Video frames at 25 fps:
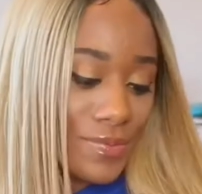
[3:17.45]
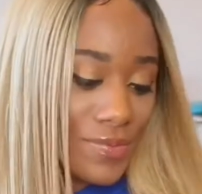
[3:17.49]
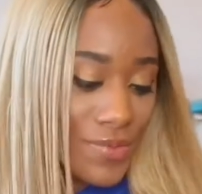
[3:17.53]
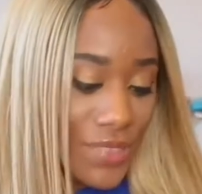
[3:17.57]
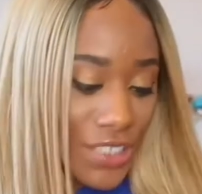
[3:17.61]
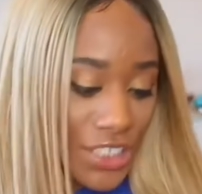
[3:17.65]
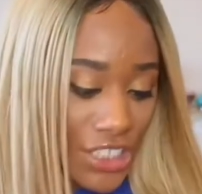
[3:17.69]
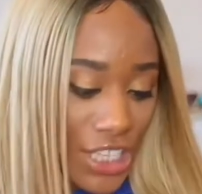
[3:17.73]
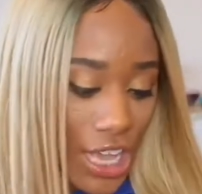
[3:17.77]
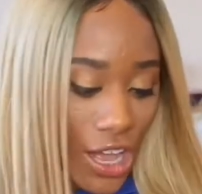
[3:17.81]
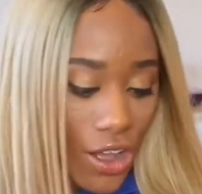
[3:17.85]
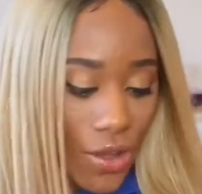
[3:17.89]

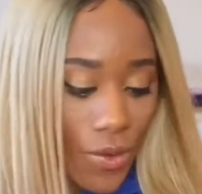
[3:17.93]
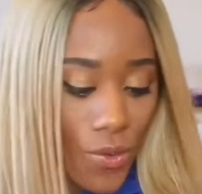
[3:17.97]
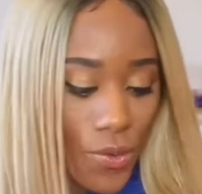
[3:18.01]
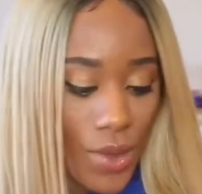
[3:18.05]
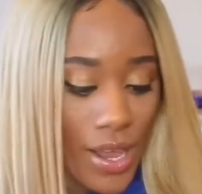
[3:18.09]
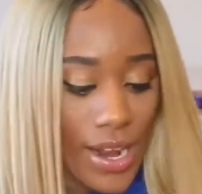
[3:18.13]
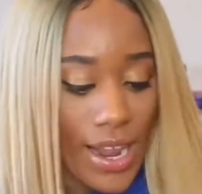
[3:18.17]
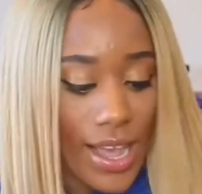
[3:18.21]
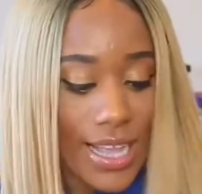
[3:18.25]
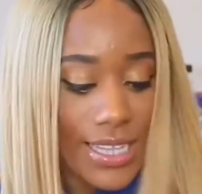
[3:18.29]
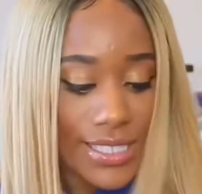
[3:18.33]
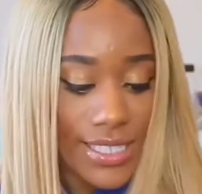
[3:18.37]
So
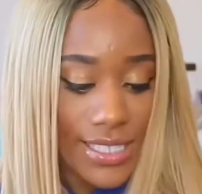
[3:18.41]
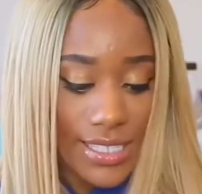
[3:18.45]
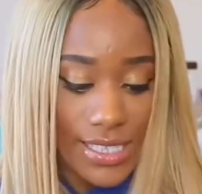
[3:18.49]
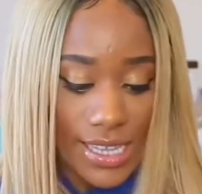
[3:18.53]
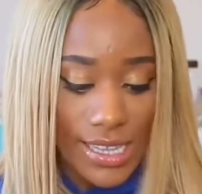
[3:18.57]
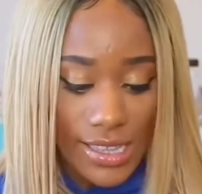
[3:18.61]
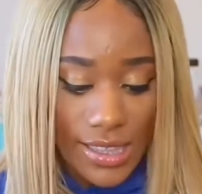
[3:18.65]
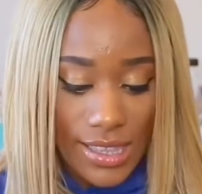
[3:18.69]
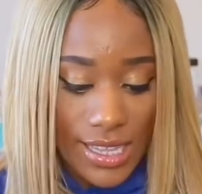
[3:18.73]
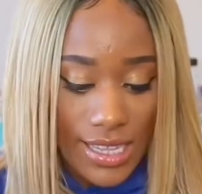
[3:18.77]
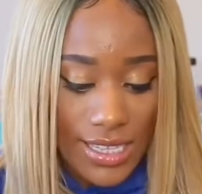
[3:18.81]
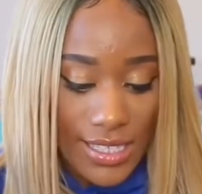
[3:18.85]
when I
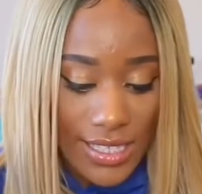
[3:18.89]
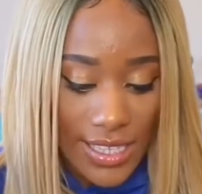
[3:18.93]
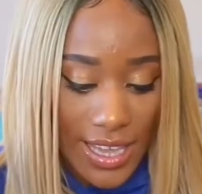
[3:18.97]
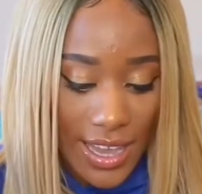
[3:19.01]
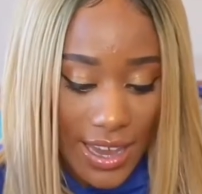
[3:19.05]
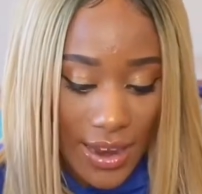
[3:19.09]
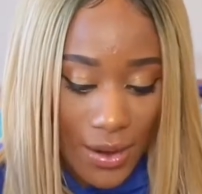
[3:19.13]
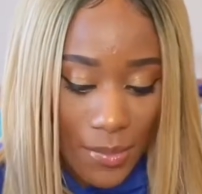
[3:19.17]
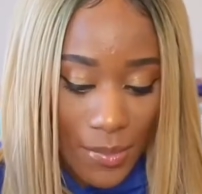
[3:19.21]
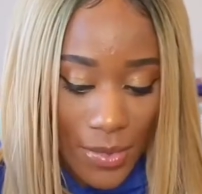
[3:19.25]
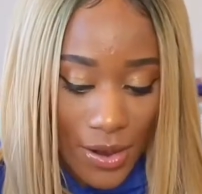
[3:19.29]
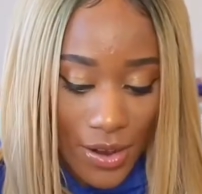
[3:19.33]
sent this
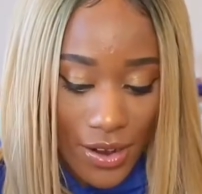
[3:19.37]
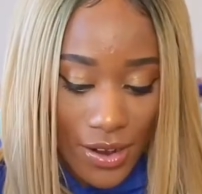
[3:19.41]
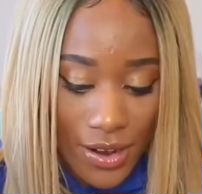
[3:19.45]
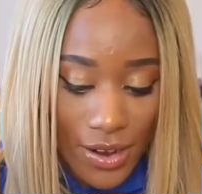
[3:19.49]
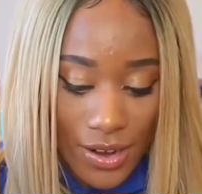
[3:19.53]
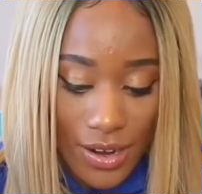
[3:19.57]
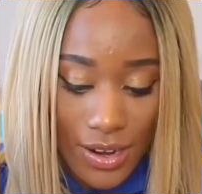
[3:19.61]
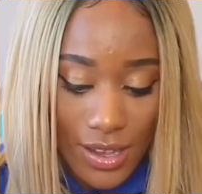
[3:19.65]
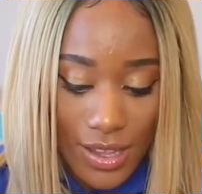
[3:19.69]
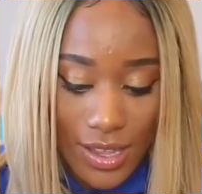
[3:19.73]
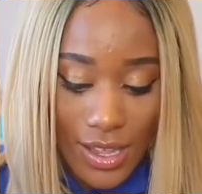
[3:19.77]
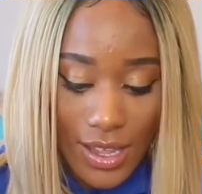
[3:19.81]
camera,
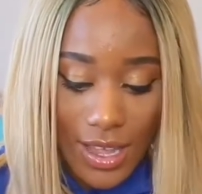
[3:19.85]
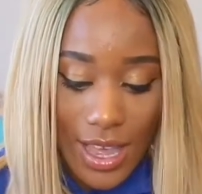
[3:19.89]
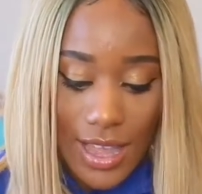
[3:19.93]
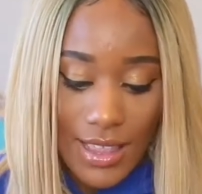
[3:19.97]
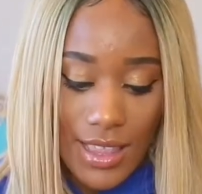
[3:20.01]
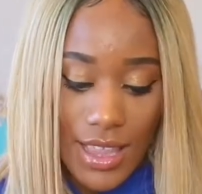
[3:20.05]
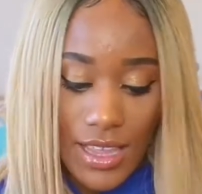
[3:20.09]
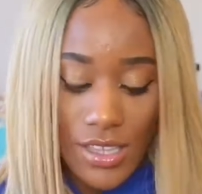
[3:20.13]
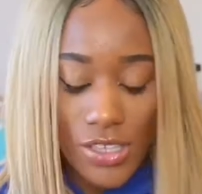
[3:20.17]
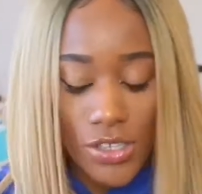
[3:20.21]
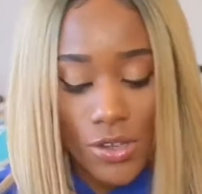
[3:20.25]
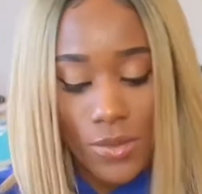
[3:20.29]

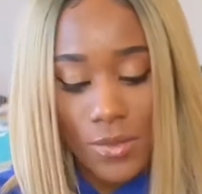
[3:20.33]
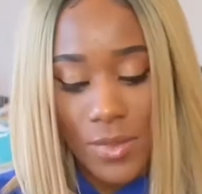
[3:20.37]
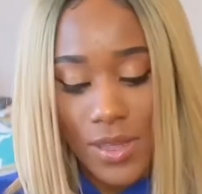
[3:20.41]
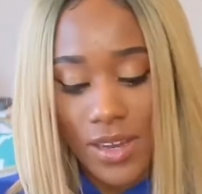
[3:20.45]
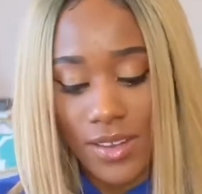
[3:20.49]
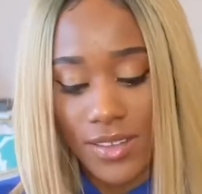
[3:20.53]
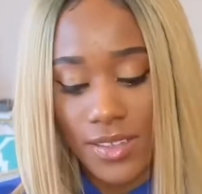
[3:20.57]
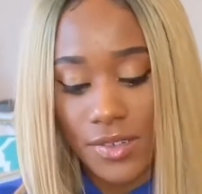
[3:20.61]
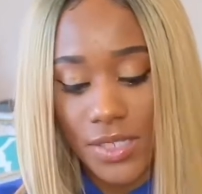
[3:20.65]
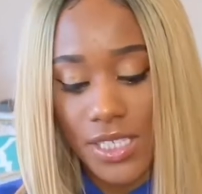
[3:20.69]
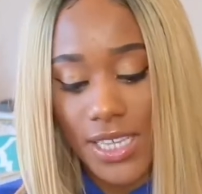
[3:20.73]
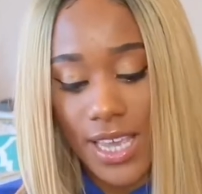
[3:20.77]
they told me
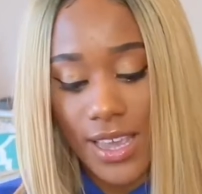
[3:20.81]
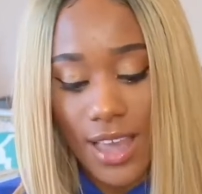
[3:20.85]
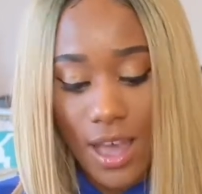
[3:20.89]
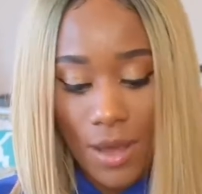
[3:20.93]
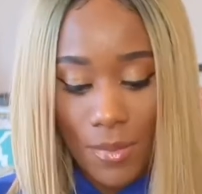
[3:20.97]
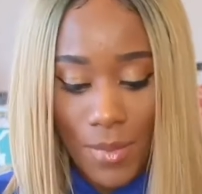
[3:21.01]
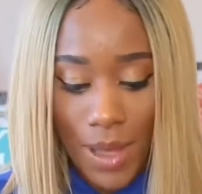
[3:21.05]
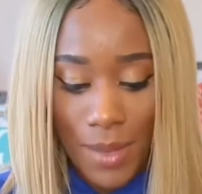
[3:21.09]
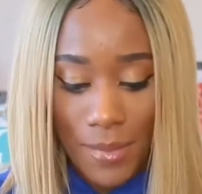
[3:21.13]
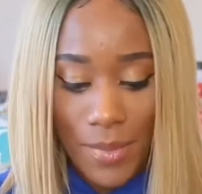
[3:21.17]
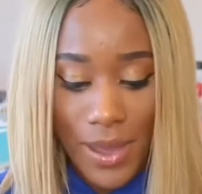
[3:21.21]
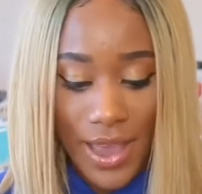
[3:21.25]
to take
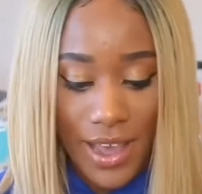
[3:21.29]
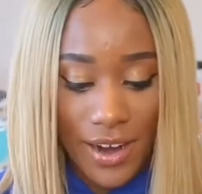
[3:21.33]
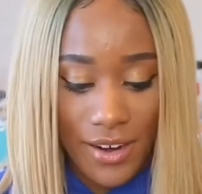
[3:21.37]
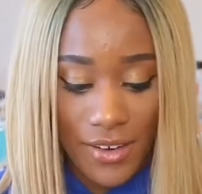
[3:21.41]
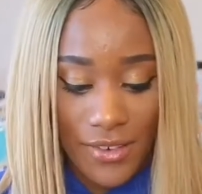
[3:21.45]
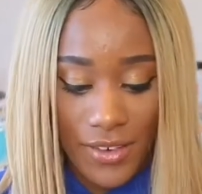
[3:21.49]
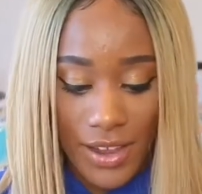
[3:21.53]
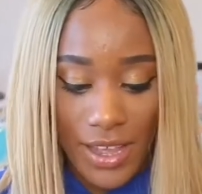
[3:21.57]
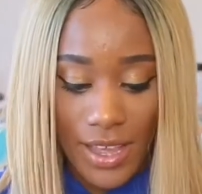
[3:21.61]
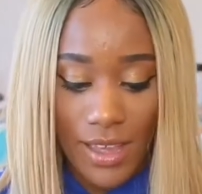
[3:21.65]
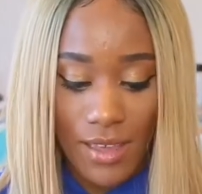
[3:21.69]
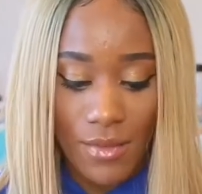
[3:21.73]
out my
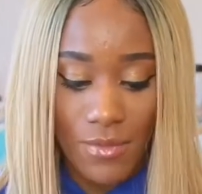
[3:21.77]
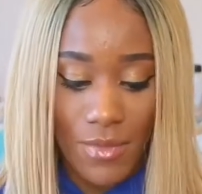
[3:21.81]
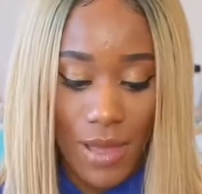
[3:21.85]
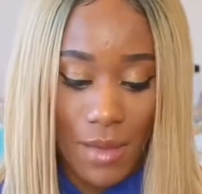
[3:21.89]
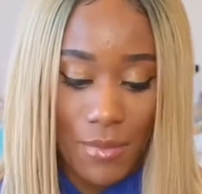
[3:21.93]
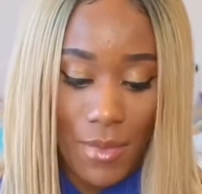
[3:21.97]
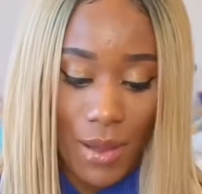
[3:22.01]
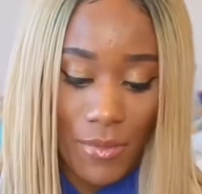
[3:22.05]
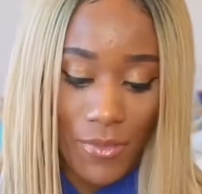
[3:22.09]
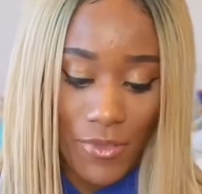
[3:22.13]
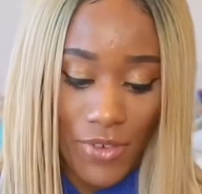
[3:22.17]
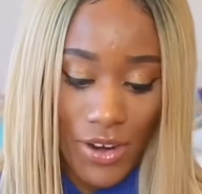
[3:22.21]
battery and my
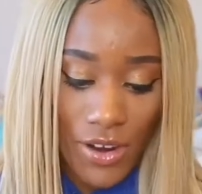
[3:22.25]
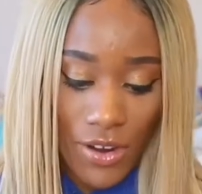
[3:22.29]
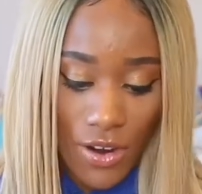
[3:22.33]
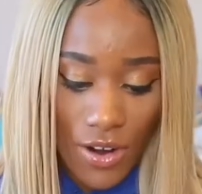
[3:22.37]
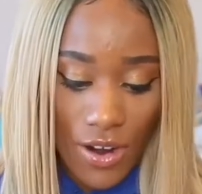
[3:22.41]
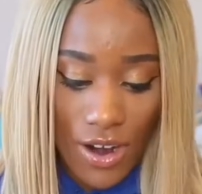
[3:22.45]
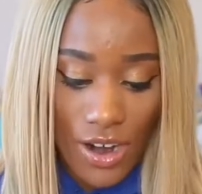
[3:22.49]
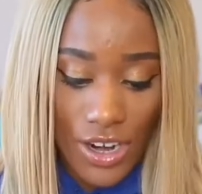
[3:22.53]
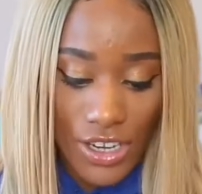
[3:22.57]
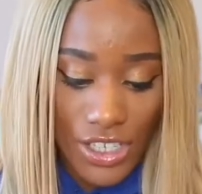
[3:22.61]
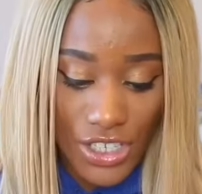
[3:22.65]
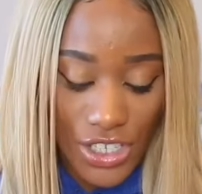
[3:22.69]
memory
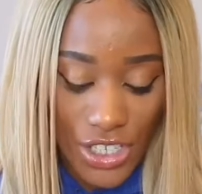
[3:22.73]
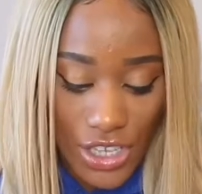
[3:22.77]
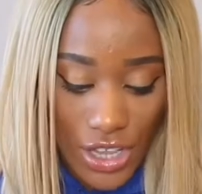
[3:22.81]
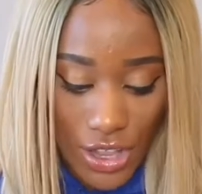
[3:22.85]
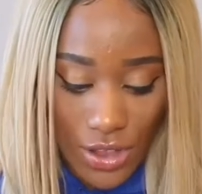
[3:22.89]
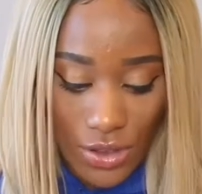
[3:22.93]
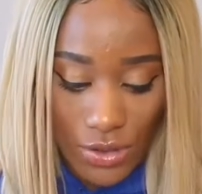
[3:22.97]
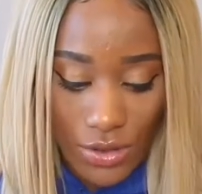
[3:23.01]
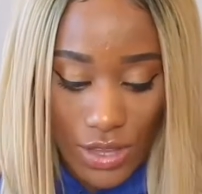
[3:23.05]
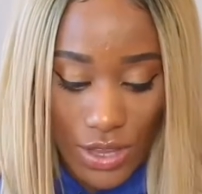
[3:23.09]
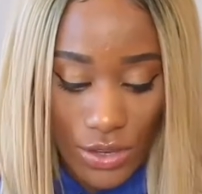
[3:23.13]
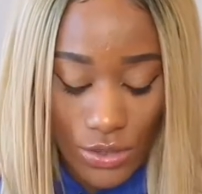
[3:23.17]
card. So
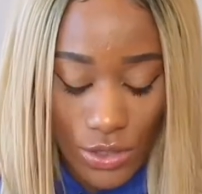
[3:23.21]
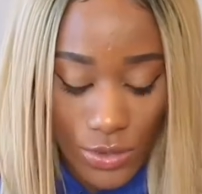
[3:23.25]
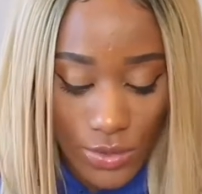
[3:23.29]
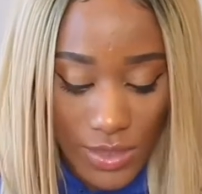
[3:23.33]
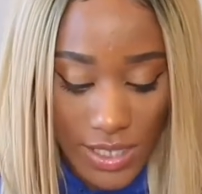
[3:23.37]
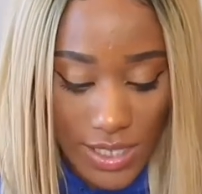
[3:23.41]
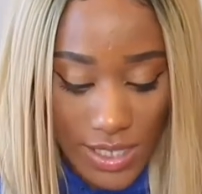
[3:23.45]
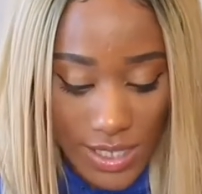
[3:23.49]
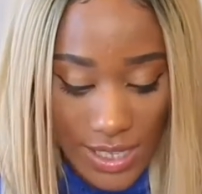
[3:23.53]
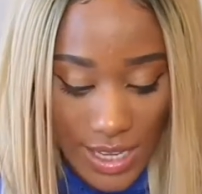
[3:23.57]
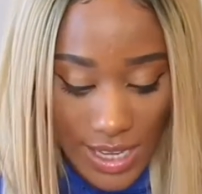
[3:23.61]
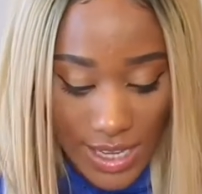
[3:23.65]
those were
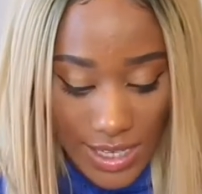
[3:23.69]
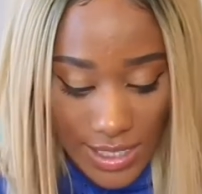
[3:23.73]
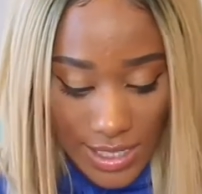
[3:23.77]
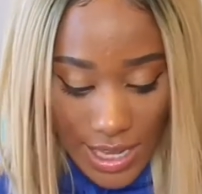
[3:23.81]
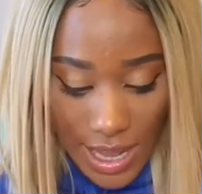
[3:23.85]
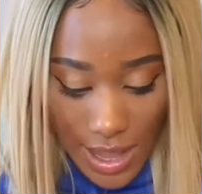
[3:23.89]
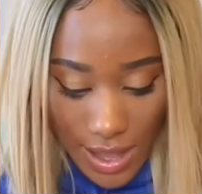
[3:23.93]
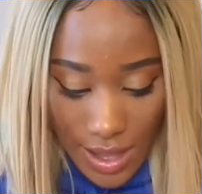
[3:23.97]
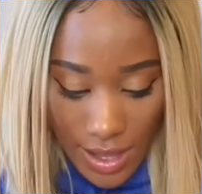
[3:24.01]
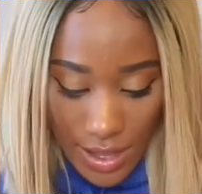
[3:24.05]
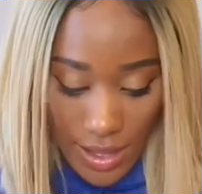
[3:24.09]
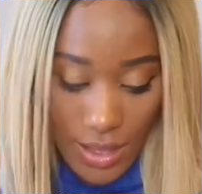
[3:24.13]
the things
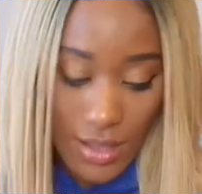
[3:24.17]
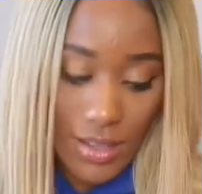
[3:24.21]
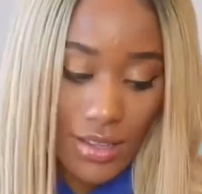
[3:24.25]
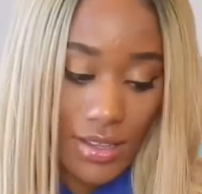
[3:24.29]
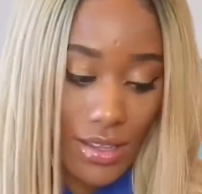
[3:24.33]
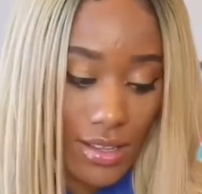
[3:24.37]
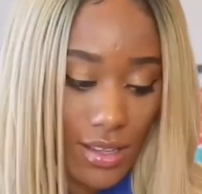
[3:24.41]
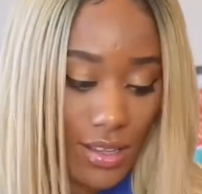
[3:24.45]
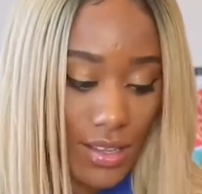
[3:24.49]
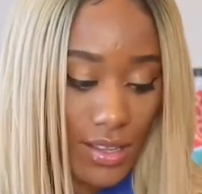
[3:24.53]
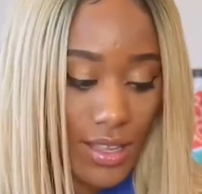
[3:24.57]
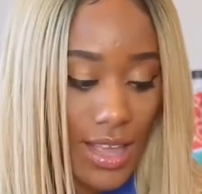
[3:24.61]
that
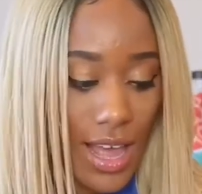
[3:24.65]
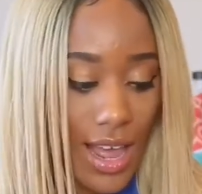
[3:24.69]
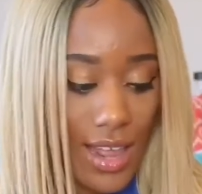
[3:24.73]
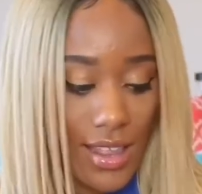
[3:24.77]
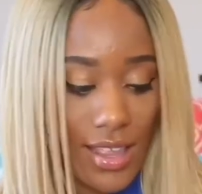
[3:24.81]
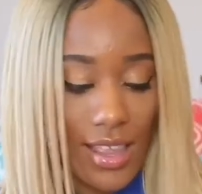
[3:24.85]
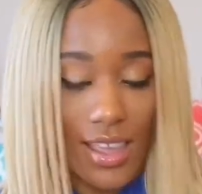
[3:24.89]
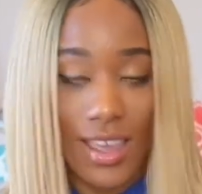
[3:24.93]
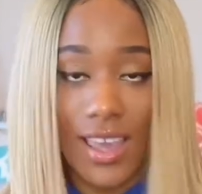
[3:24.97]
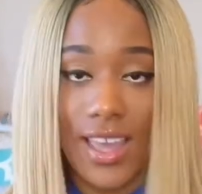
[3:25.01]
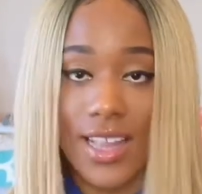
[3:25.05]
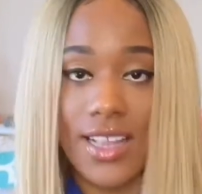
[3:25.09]
I
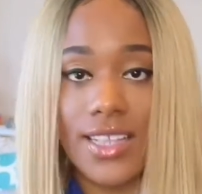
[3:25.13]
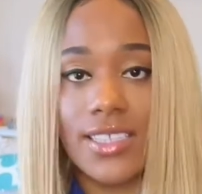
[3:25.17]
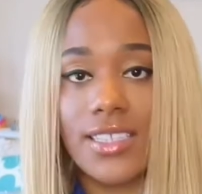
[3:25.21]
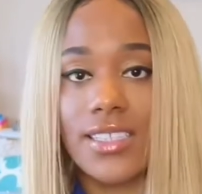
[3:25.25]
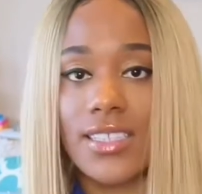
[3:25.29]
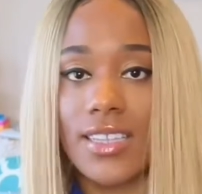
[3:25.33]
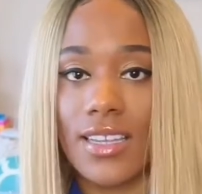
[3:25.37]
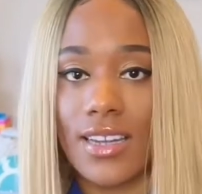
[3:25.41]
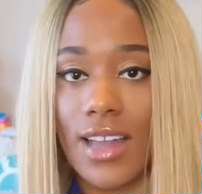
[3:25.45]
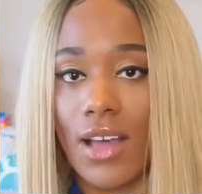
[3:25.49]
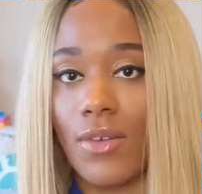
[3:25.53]
didn't have to send.